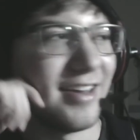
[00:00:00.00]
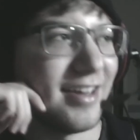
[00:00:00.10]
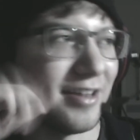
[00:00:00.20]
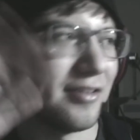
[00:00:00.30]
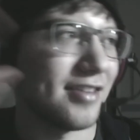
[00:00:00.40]

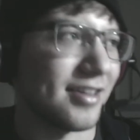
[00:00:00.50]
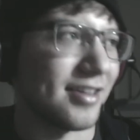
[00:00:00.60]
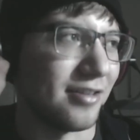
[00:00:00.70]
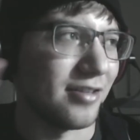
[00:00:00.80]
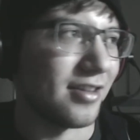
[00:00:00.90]
That was like
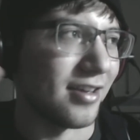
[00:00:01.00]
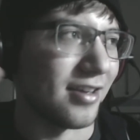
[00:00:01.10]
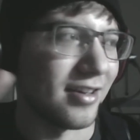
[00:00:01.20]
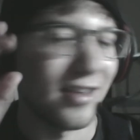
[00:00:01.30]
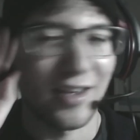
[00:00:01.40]
the only
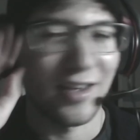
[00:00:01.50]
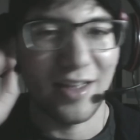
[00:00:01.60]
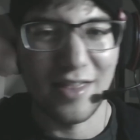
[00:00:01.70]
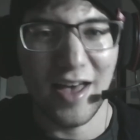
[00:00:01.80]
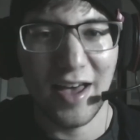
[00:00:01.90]
thing.
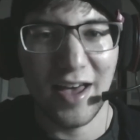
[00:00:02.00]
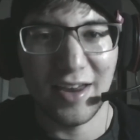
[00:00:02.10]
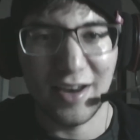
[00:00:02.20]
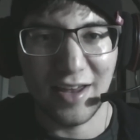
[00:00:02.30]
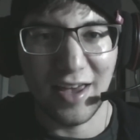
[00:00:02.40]
That,
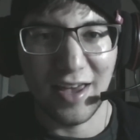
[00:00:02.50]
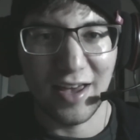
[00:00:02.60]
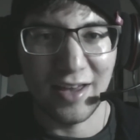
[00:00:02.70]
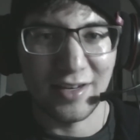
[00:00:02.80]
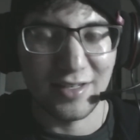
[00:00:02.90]

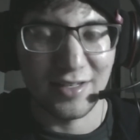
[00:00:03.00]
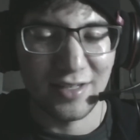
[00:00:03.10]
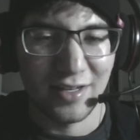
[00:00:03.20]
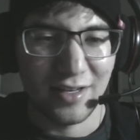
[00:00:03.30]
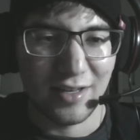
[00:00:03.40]
and
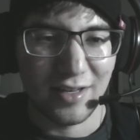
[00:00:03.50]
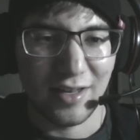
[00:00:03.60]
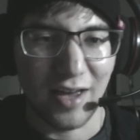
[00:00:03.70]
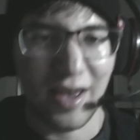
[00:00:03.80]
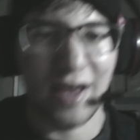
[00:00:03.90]

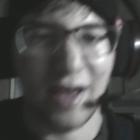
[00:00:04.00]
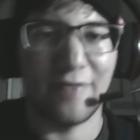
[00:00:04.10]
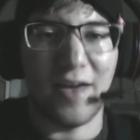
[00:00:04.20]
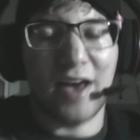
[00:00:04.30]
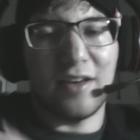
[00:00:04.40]
I have
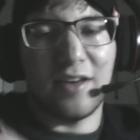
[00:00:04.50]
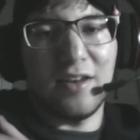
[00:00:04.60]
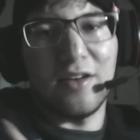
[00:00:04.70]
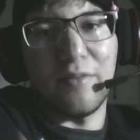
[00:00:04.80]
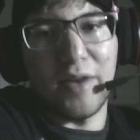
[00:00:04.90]
acne
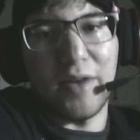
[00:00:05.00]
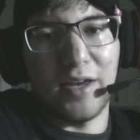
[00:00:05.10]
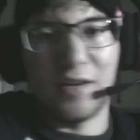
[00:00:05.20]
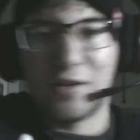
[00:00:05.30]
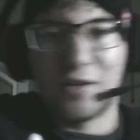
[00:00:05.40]
on
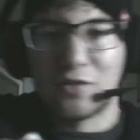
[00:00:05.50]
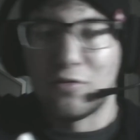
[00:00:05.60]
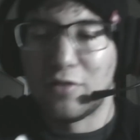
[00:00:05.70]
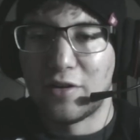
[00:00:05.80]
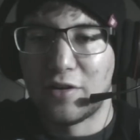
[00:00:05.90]
my
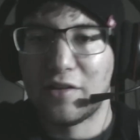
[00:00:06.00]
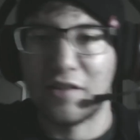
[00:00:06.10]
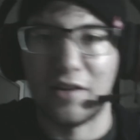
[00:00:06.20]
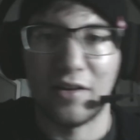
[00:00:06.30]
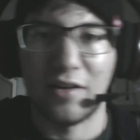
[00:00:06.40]
shoulders
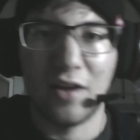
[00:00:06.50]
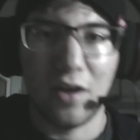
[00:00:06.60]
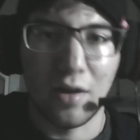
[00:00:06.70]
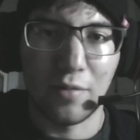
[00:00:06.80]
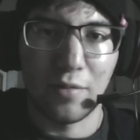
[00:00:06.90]
and
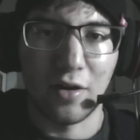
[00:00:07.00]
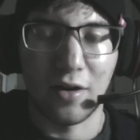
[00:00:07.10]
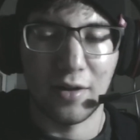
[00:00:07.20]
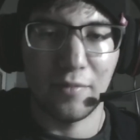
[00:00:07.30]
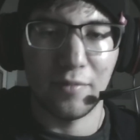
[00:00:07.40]
upper
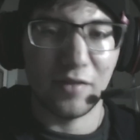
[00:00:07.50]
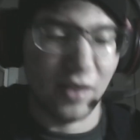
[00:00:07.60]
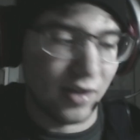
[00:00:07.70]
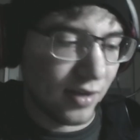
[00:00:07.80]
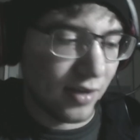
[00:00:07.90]
arms
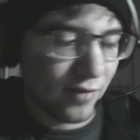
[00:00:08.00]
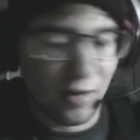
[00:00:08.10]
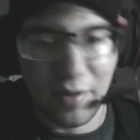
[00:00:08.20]
and even on my